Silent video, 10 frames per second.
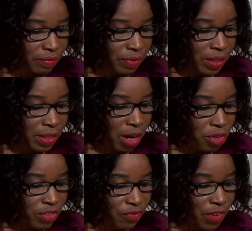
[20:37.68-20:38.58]
open
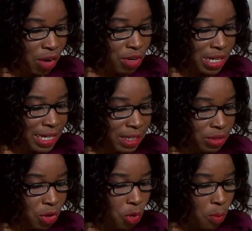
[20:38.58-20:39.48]
dialogue about the
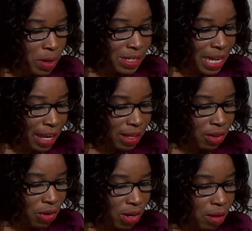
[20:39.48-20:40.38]
topic. Right.